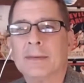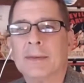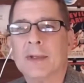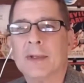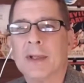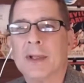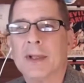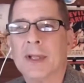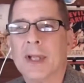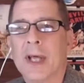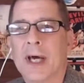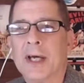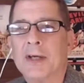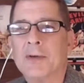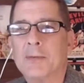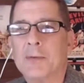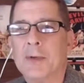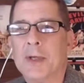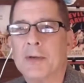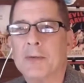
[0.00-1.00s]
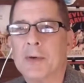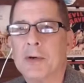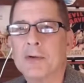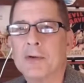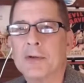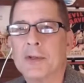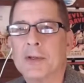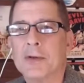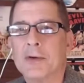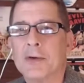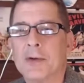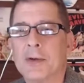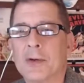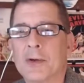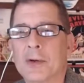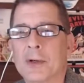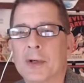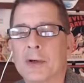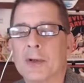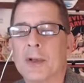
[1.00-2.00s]
last week we were still in
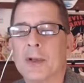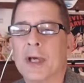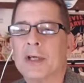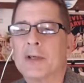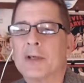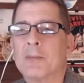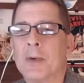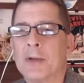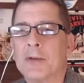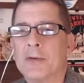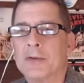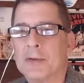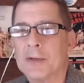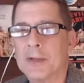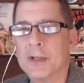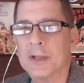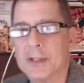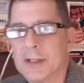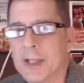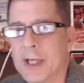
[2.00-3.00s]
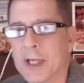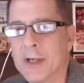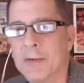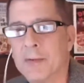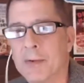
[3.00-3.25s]
the, or last month should I say,